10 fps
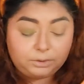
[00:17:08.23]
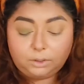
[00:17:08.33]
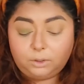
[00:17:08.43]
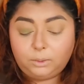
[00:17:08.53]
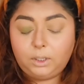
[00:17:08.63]

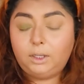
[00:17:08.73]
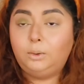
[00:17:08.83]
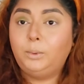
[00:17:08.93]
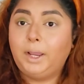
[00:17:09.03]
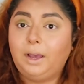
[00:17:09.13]
So
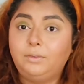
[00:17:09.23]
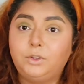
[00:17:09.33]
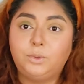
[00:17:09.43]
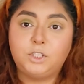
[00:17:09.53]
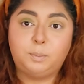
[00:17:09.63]
we
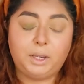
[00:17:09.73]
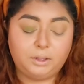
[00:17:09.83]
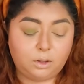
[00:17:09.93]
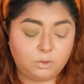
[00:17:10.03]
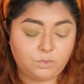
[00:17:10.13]
have to
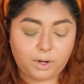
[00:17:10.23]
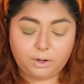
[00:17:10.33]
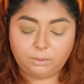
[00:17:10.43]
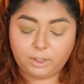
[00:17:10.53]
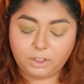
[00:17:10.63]
respect those
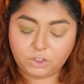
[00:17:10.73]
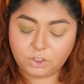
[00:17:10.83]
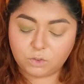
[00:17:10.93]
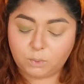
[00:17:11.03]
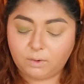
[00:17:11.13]

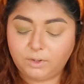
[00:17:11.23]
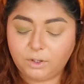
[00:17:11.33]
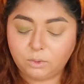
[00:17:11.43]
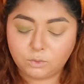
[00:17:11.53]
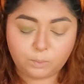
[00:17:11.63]
regulations,
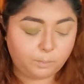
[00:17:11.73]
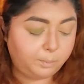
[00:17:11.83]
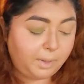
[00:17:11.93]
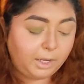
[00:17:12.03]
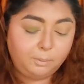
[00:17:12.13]
whatever those
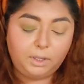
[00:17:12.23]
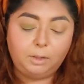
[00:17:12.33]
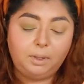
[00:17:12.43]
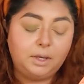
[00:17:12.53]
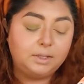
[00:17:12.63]
may
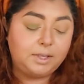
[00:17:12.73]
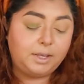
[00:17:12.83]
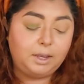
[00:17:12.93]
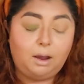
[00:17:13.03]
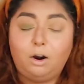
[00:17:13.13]
be, because
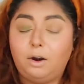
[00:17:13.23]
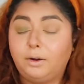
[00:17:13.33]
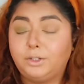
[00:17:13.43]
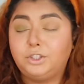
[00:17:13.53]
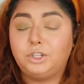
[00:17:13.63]
they
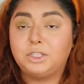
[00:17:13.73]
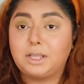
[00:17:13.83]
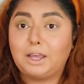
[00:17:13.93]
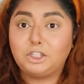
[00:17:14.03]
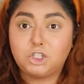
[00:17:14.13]
are
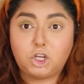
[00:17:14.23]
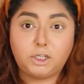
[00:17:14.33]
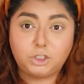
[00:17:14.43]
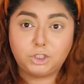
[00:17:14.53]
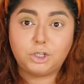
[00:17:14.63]
just
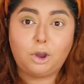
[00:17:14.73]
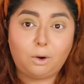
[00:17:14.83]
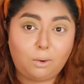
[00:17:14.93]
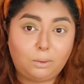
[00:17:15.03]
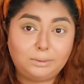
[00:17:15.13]
changing
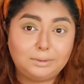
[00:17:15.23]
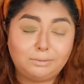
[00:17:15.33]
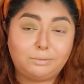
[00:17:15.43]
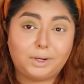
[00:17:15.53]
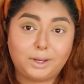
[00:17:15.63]
all
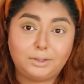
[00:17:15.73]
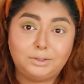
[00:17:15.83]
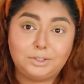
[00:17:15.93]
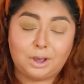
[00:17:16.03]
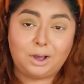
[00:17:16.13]
the
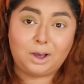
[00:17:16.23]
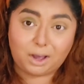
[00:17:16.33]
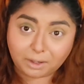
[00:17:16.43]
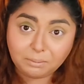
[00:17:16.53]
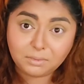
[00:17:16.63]
freaking
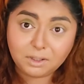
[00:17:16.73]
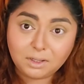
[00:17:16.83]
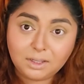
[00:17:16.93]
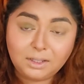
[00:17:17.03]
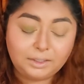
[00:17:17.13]
time,
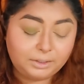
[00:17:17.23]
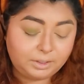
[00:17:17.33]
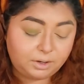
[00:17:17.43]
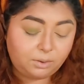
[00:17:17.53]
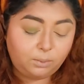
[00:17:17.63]

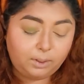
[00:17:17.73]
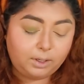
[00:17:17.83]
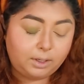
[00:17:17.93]
you know.